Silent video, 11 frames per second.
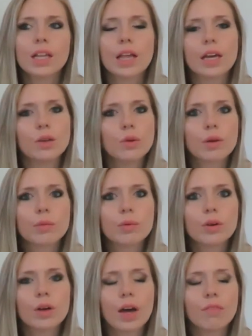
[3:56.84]
like
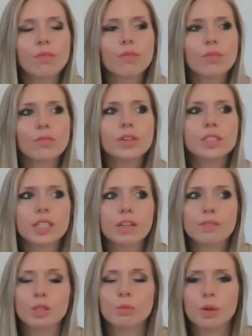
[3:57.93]
normal. I've
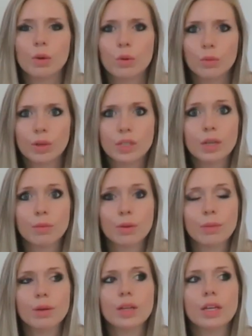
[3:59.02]
just been going 1 time a
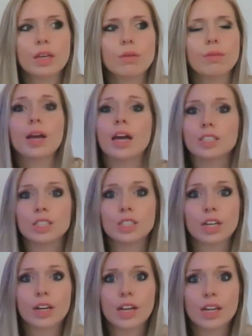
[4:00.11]
week, but we're actually
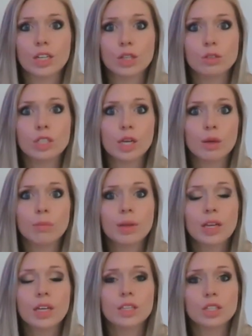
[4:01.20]
starting a new gym.
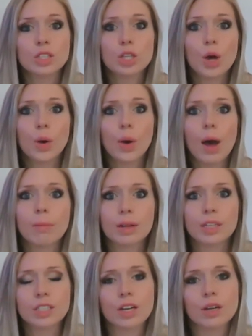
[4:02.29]
So I'm
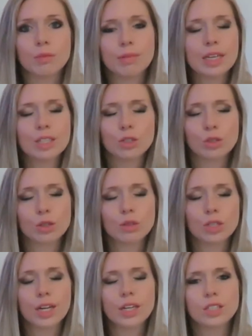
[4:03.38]
gonna start, me and Joel's gonna
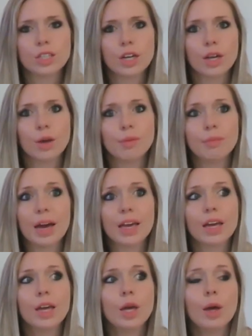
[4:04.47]
try to start going back
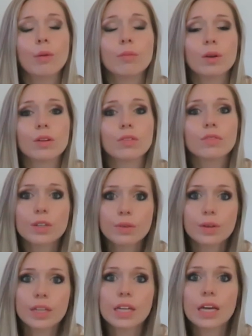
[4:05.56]
more
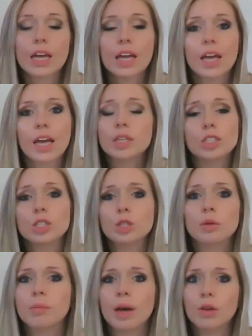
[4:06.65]
frequently, but just
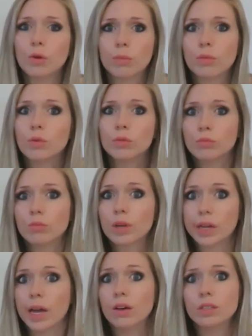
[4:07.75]
doing my normal
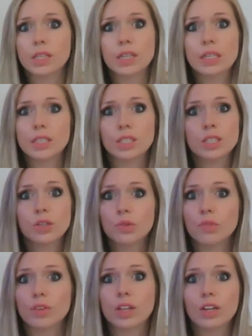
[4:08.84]
workouts, and it's still
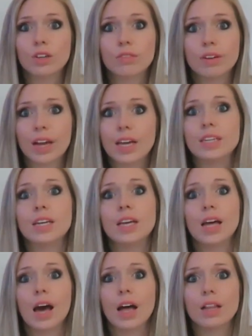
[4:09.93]
feeling great.
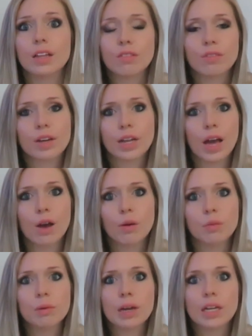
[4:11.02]
I love working out
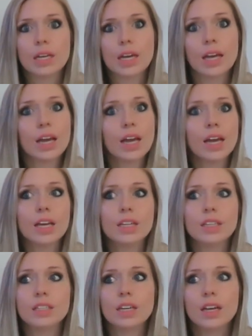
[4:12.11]
when I'm pregnant,
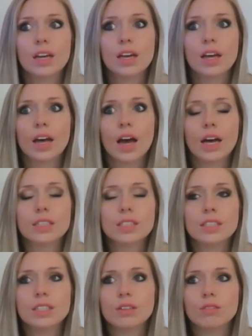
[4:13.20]
and I
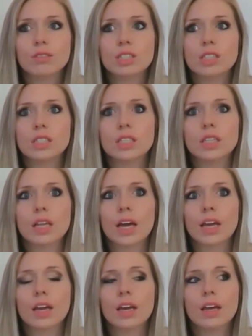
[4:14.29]
still just
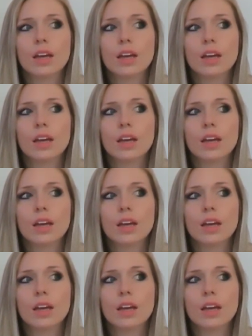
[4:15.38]
like,